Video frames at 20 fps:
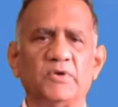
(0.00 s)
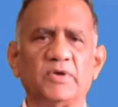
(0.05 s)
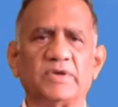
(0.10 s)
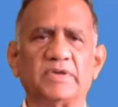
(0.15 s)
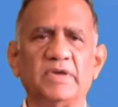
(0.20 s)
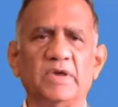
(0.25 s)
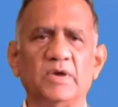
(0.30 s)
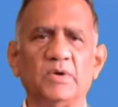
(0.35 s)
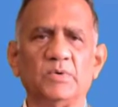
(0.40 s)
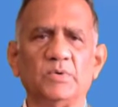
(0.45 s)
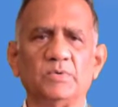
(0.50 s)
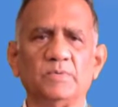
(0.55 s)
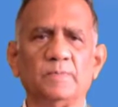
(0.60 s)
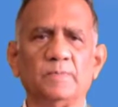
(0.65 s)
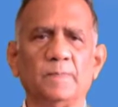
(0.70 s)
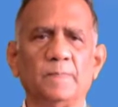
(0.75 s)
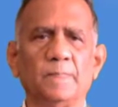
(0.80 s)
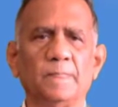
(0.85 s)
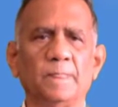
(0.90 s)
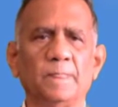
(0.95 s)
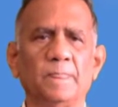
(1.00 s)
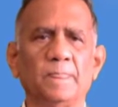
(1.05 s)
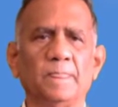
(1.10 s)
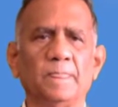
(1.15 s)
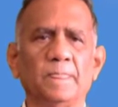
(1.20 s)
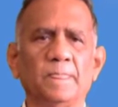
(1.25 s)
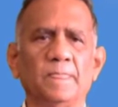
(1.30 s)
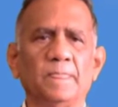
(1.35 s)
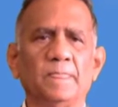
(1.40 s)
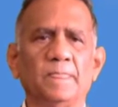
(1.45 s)
to give
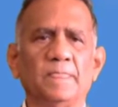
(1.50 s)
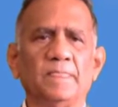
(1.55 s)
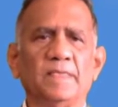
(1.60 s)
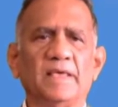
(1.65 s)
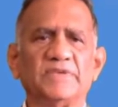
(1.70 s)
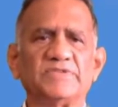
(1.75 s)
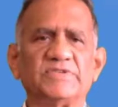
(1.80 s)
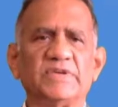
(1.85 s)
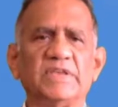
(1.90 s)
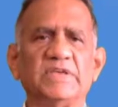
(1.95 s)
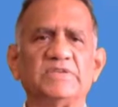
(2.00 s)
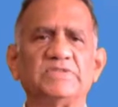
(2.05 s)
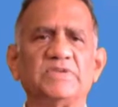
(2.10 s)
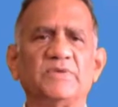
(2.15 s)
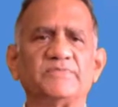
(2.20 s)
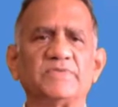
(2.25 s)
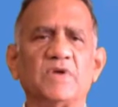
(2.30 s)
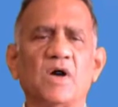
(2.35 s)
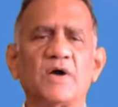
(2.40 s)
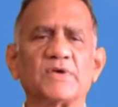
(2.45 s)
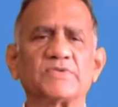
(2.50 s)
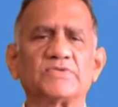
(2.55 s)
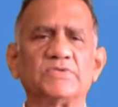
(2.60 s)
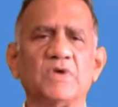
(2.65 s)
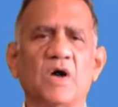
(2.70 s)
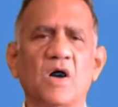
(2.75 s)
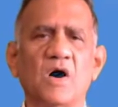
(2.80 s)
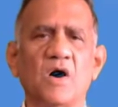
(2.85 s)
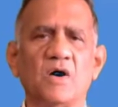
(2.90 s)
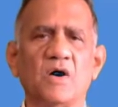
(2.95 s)
a series of talks
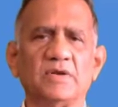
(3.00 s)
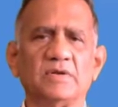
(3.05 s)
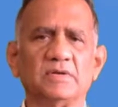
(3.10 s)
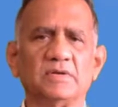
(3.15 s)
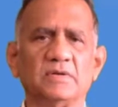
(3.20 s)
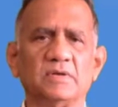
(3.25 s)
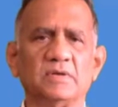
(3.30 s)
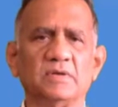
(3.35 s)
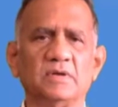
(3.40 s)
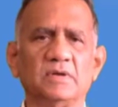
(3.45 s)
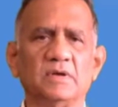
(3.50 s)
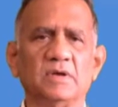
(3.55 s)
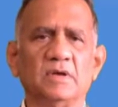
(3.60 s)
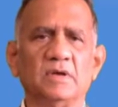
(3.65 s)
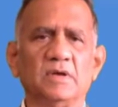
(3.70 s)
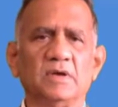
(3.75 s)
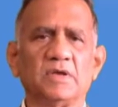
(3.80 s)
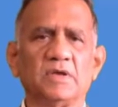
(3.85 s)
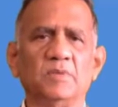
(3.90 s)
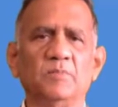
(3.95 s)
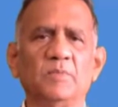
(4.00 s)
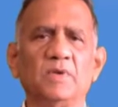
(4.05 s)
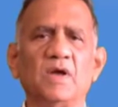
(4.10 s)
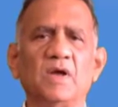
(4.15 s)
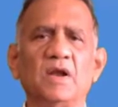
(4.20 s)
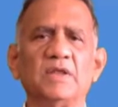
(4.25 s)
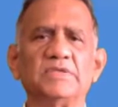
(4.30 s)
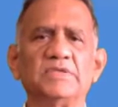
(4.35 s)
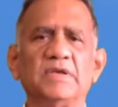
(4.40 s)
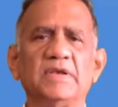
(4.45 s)
on
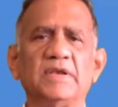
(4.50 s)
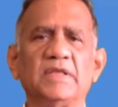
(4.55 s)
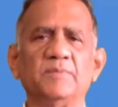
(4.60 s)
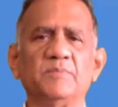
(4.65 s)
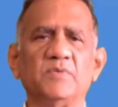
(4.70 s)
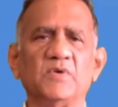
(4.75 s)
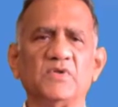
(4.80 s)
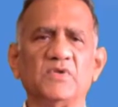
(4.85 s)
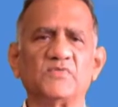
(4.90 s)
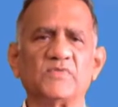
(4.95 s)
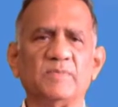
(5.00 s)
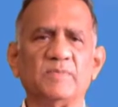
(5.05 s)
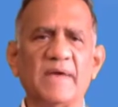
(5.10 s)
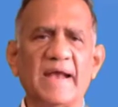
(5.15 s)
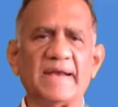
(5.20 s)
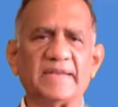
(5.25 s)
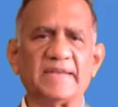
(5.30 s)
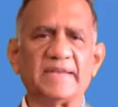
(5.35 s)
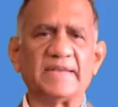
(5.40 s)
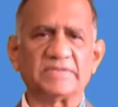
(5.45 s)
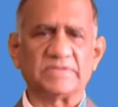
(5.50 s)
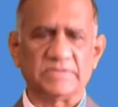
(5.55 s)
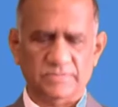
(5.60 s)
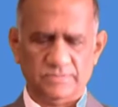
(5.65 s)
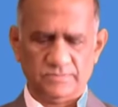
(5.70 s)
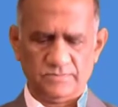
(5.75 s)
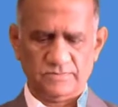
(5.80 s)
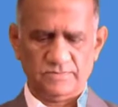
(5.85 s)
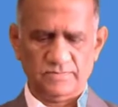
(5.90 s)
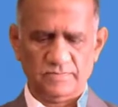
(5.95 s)
immunology and immunoinformatics.
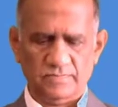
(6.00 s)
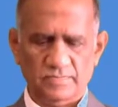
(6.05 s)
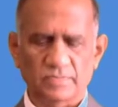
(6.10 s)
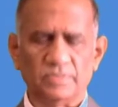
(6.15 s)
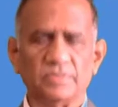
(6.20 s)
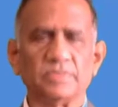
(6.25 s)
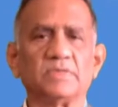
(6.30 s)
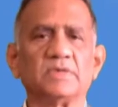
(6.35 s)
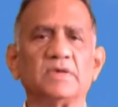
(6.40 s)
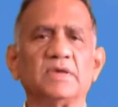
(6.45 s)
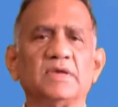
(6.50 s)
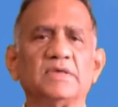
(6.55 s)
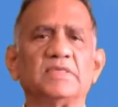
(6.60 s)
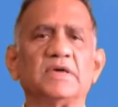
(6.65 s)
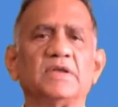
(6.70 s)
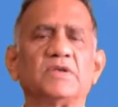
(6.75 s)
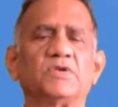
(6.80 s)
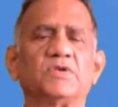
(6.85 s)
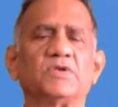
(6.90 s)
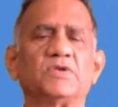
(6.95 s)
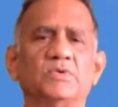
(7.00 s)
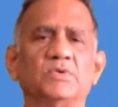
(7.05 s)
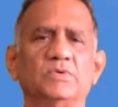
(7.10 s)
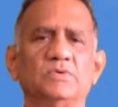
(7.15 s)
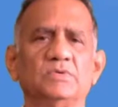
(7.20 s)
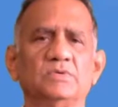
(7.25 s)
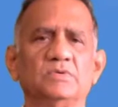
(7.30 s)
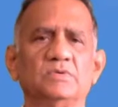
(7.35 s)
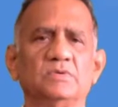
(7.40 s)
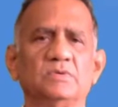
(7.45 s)

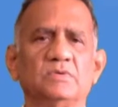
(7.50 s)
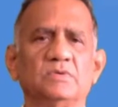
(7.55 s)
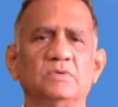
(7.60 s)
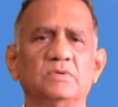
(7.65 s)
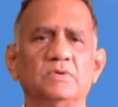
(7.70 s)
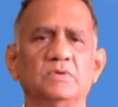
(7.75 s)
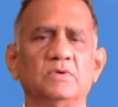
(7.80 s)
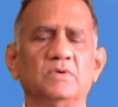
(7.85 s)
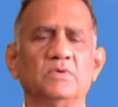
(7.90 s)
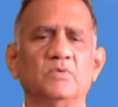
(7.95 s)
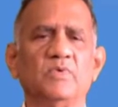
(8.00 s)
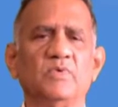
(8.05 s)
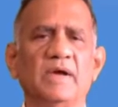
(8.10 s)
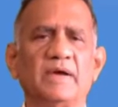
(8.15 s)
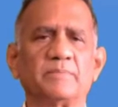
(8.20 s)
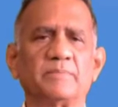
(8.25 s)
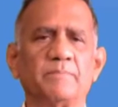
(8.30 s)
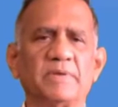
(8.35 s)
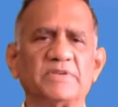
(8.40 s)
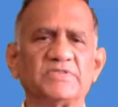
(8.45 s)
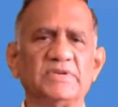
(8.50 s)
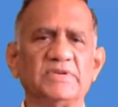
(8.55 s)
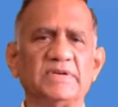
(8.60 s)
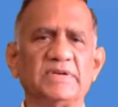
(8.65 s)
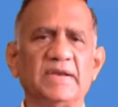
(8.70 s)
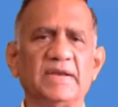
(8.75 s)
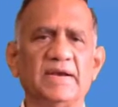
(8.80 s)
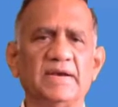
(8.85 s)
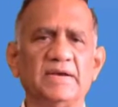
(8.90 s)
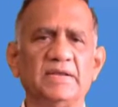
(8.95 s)
Hitherto, we have
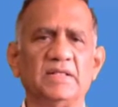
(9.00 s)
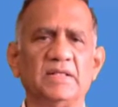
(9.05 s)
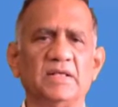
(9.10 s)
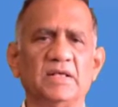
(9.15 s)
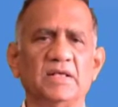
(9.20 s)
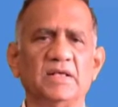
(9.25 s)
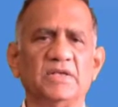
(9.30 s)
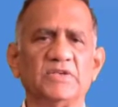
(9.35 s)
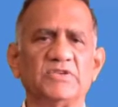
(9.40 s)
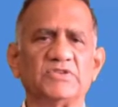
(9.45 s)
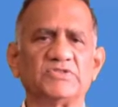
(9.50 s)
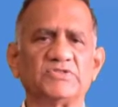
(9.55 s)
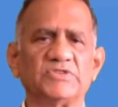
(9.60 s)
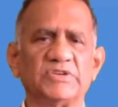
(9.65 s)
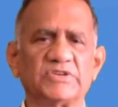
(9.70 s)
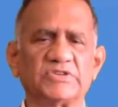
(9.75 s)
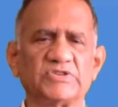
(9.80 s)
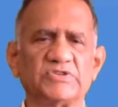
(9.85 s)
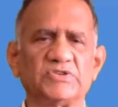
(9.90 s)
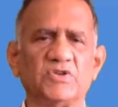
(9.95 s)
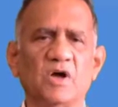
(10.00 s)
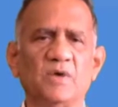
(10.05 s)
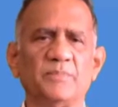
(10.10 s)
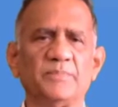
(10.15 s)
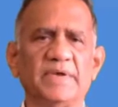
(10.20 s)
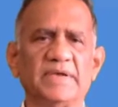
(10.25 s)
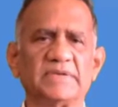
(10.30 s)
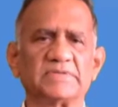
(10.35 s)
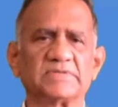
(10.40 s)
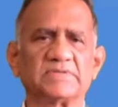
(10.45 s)
presented 6
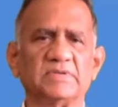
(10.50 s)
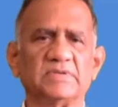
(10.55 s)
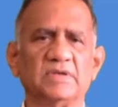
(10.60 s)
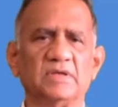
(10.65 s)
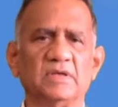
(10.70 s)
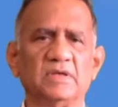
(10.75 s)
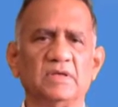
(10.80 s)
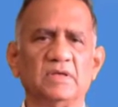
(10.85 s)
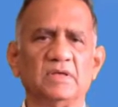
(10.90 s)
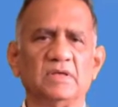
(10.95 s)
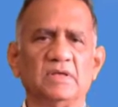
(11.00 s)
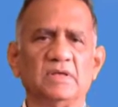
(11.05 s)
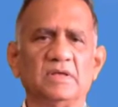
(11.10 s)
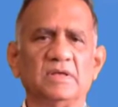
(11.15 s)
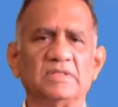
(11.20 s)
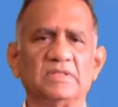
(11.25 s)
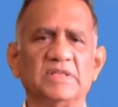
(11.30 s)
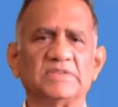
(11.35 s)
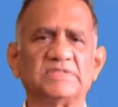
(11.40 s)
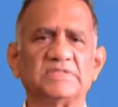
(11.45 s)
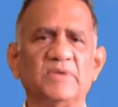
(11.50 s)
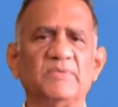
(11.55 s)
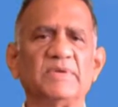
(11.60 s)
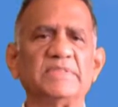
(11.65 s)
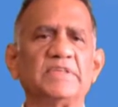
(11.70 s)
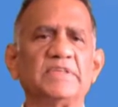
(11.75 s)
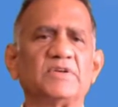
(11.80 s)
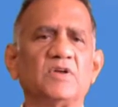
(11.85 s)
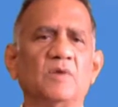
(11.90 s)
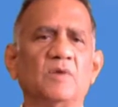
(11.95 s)
topics. The
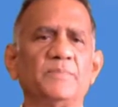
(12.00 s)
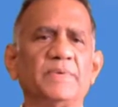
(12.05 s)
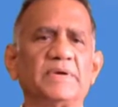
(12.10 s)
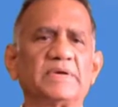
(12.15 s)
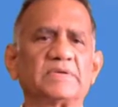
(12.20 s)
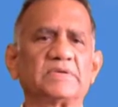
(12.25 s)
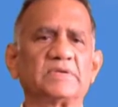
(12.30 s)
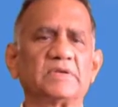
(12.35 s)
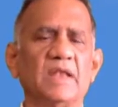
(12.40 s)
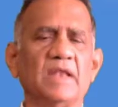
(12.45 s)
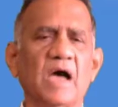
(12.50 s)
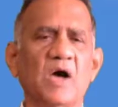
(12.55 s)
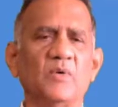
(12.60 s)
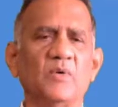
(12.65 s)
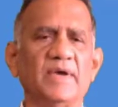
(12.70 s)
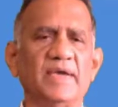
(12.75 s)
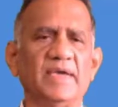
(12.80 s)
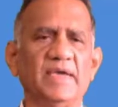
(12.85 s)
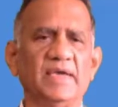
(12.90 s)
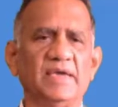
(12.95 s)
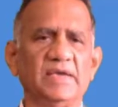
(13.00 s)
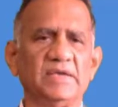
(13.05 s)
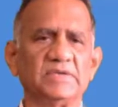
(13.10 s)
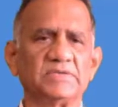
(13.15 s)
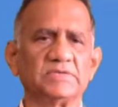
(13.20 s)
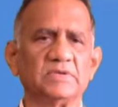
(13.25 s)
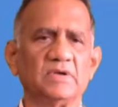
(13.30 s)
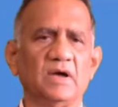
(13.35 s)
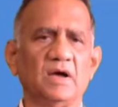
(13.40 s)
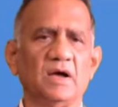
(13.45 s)
7th topic now
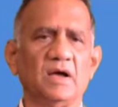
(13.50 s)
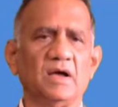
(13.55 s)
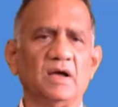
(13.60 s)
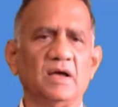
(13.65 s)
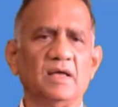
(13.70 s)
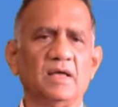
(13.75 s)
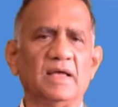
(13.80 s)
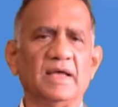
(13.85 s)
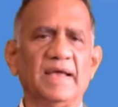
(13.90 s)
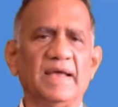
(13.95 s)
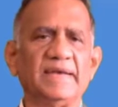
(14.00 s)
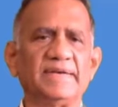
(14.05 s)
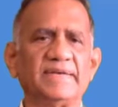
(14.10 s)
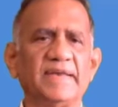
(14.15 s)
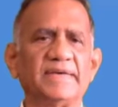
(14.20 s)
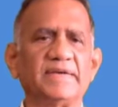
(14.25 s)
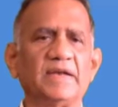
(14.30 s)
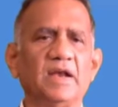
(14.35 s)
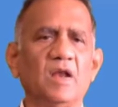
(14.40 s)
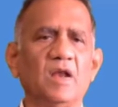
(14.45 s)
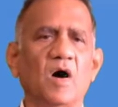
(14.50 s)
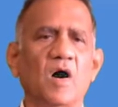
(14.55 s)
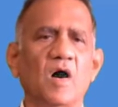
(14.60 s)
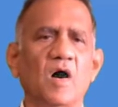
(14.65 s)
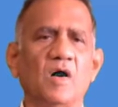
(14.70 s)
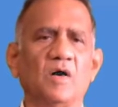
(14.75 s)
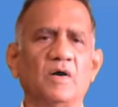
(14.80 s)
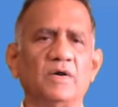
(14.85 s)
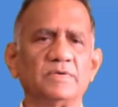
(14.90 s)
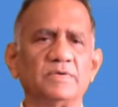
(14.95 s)
is entitled
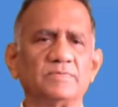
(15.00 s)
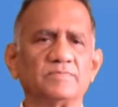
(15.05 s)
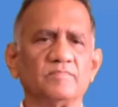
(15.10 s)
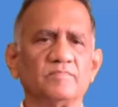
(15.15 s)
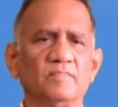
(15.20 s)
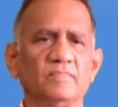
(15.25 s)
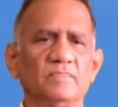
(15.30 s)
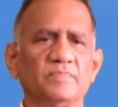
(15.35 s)
on